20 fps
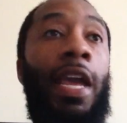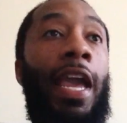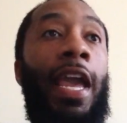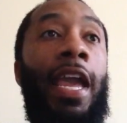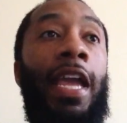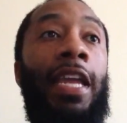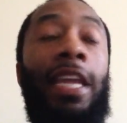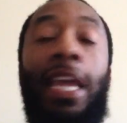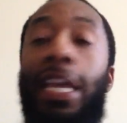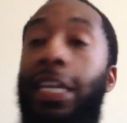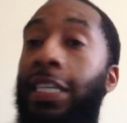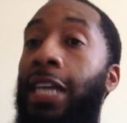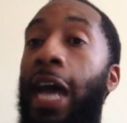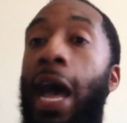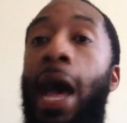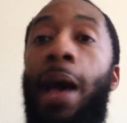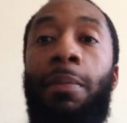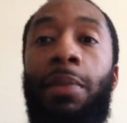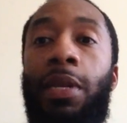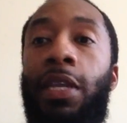and they
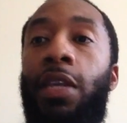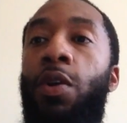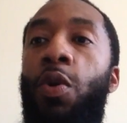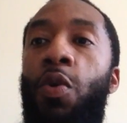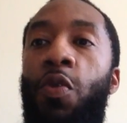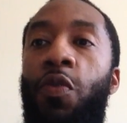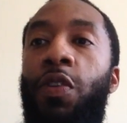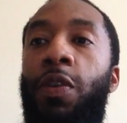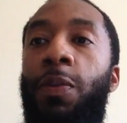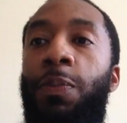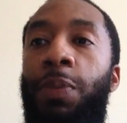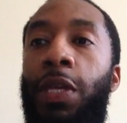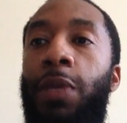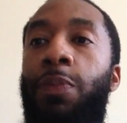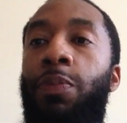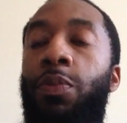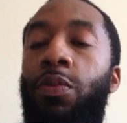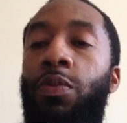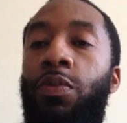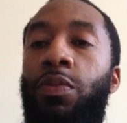dominant over the
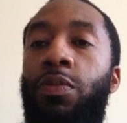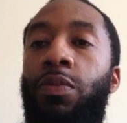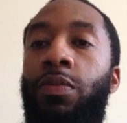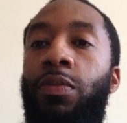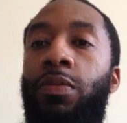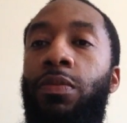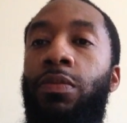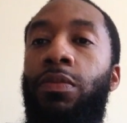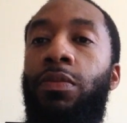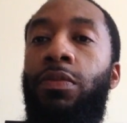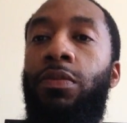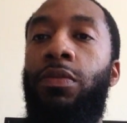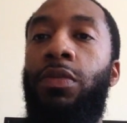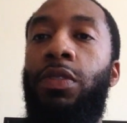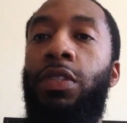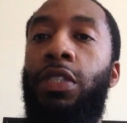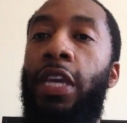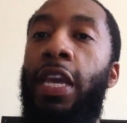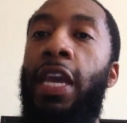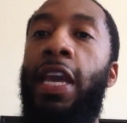people.
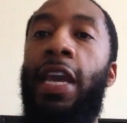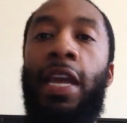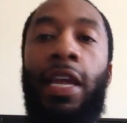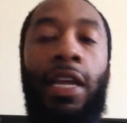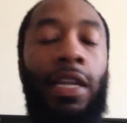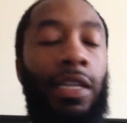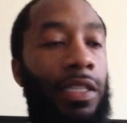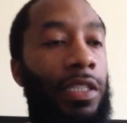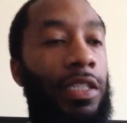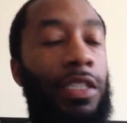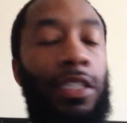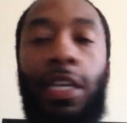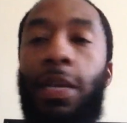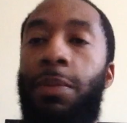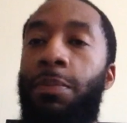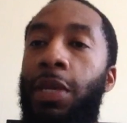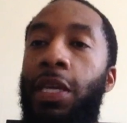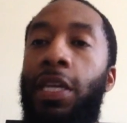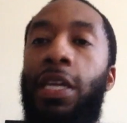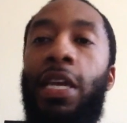Yeah,
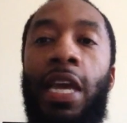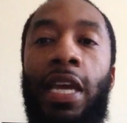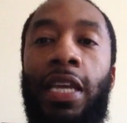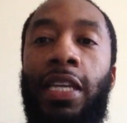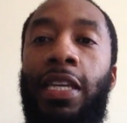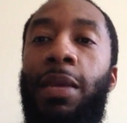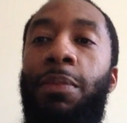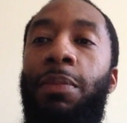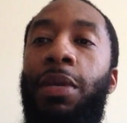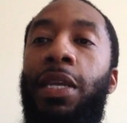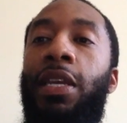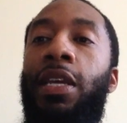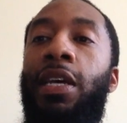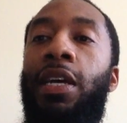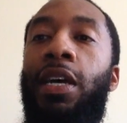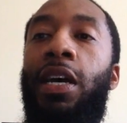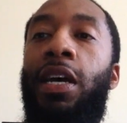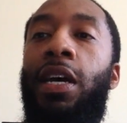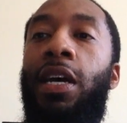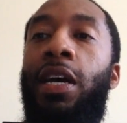give me
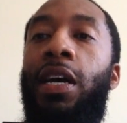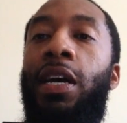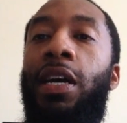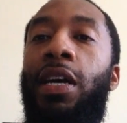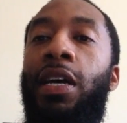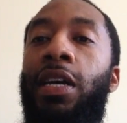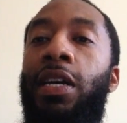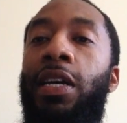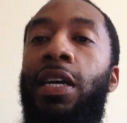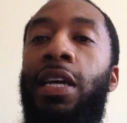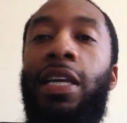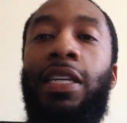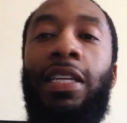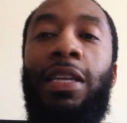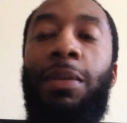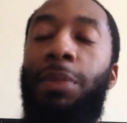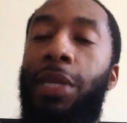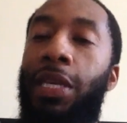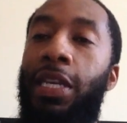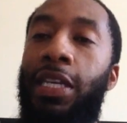
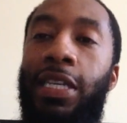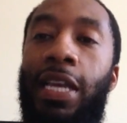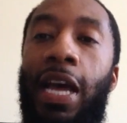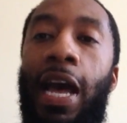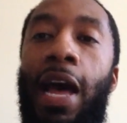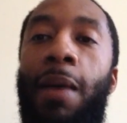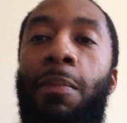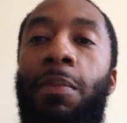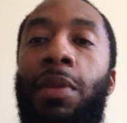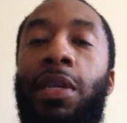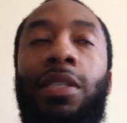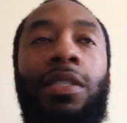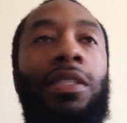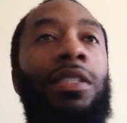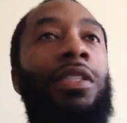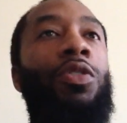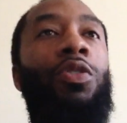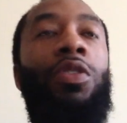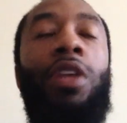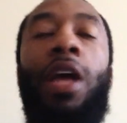the
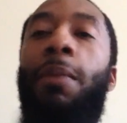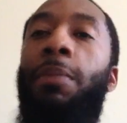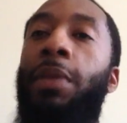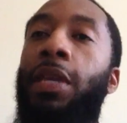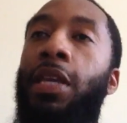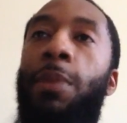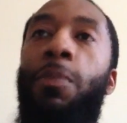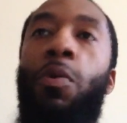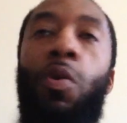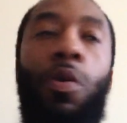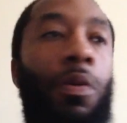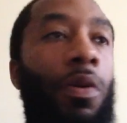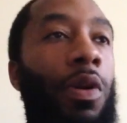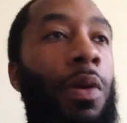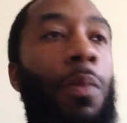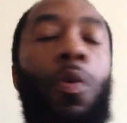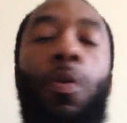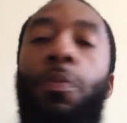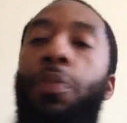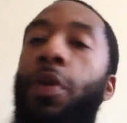diamonds. You know what I mean? Come
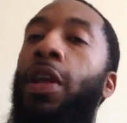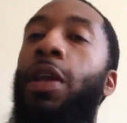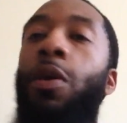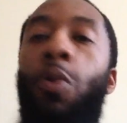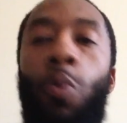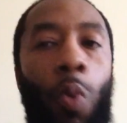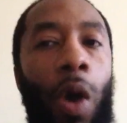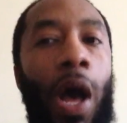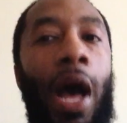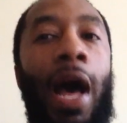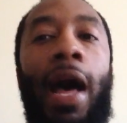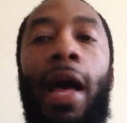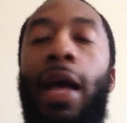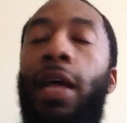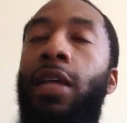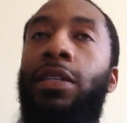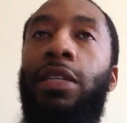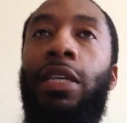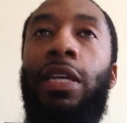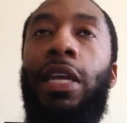on, bring. Why?
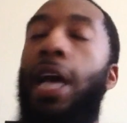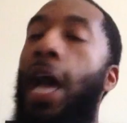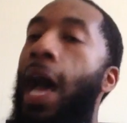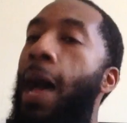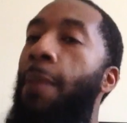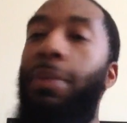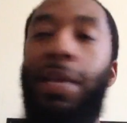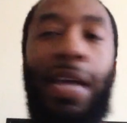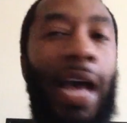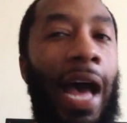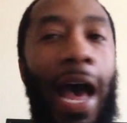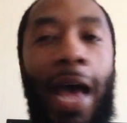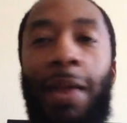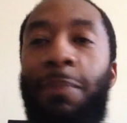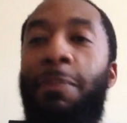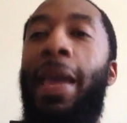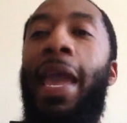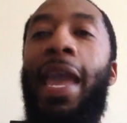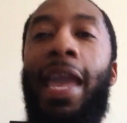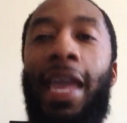I'm
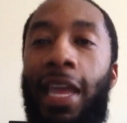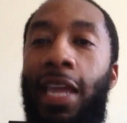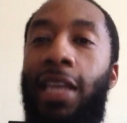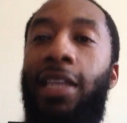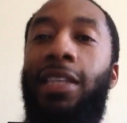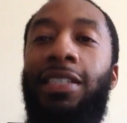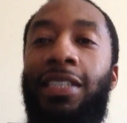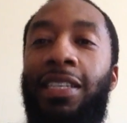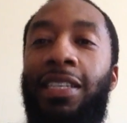God man.